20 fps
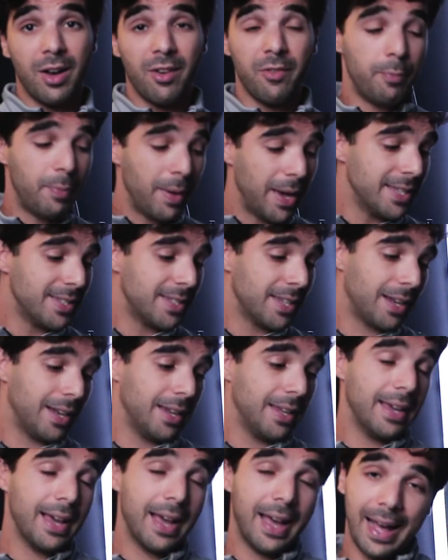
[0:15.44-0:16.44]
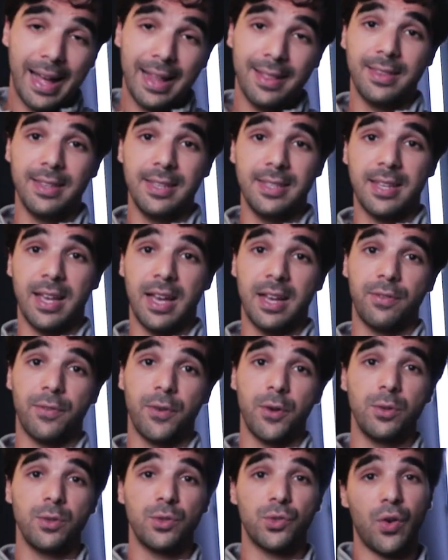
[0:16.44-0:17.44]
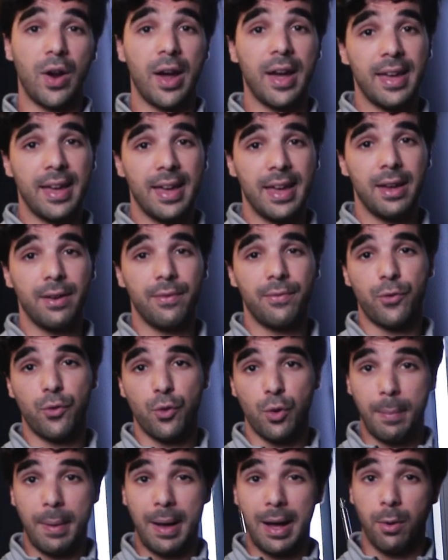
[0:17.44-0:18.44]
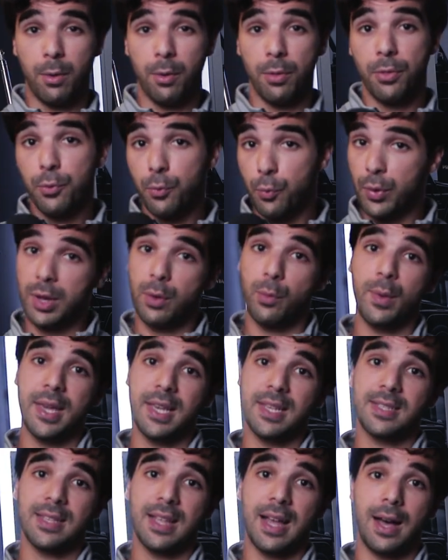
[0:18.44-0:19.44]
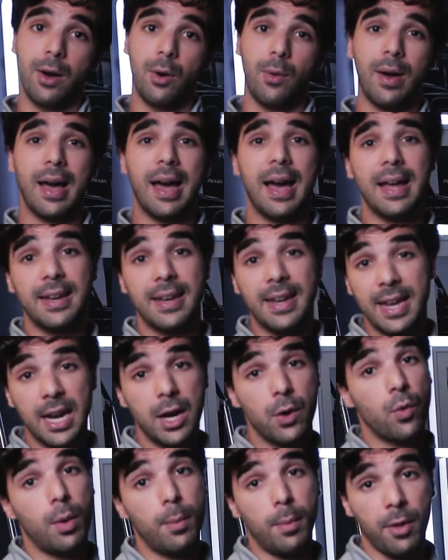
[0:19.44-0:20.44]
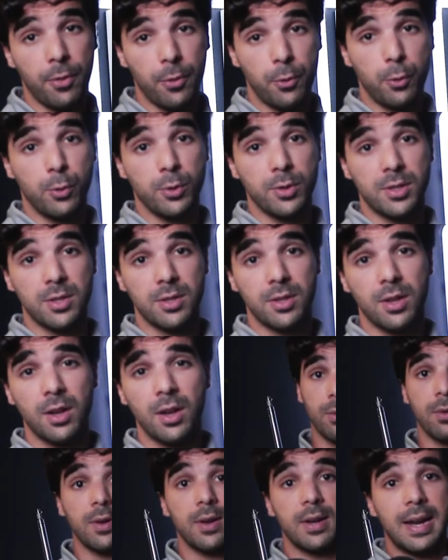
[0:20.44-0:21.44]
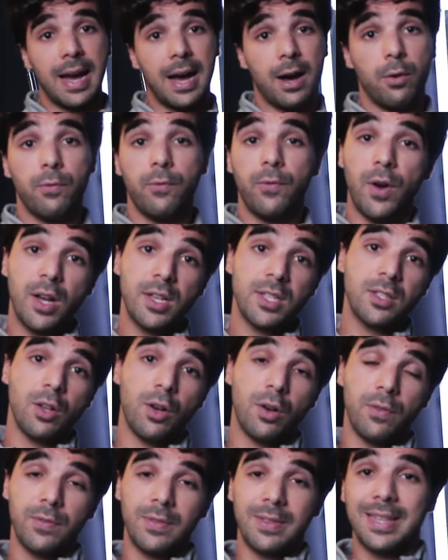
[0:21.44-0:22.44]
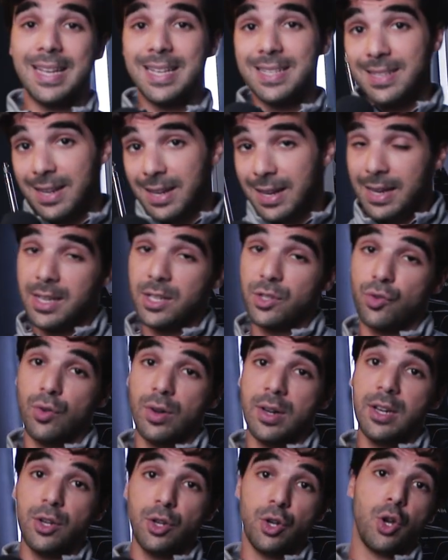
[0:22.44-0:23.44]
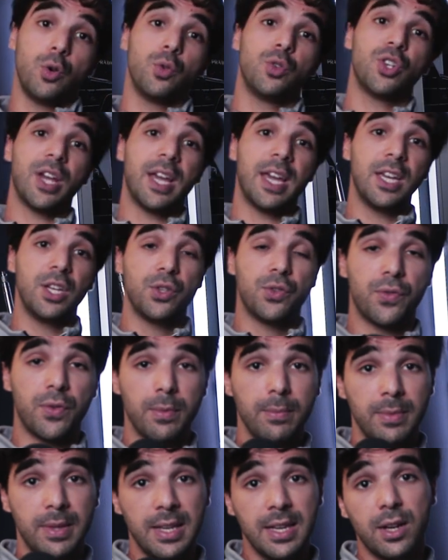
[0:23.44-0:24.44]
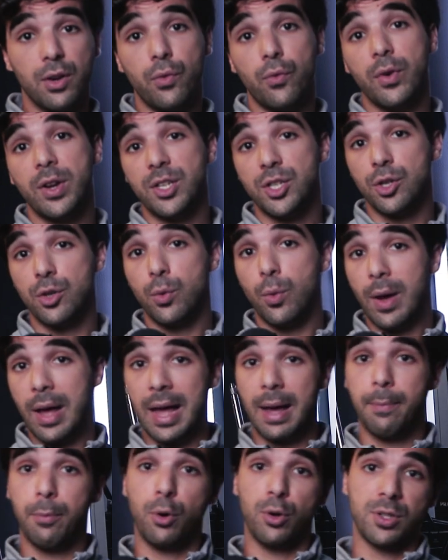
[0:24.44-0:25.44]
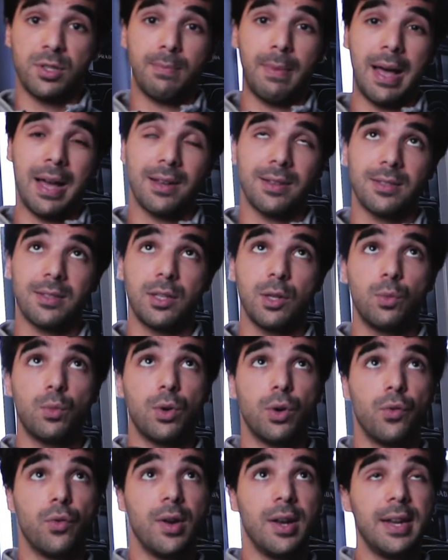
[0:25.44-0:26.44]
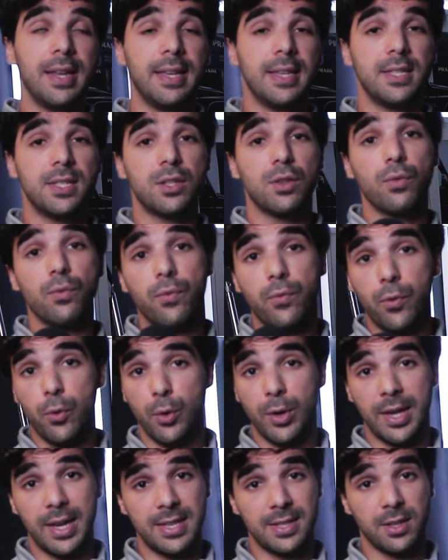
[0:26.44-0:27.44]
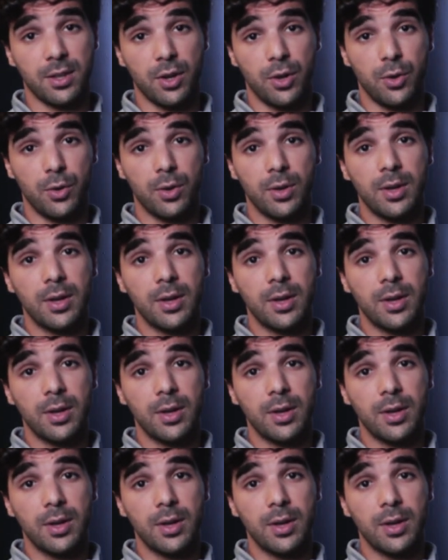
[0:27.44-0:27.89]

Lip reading: I've basically had these headphones right here for about 3 weeks now, and here are my thoughts. Now, first off, there's literally no change from the original AirPods Max that were released 4 years ago.